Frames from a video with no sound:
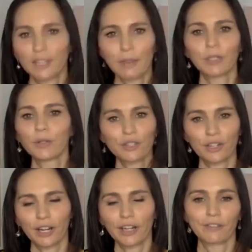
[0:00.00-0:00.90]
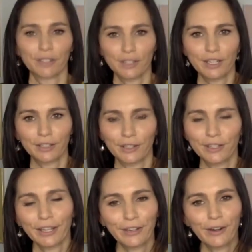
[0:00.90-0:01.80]
I mean, yours are kind of ridiculous,
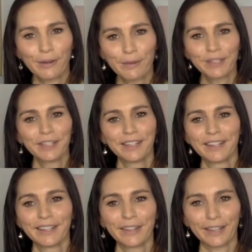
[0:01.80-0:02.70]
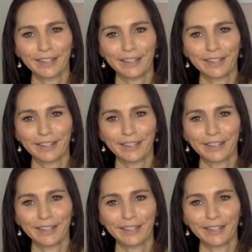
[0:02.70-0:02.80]
like, you know what I mean? Like,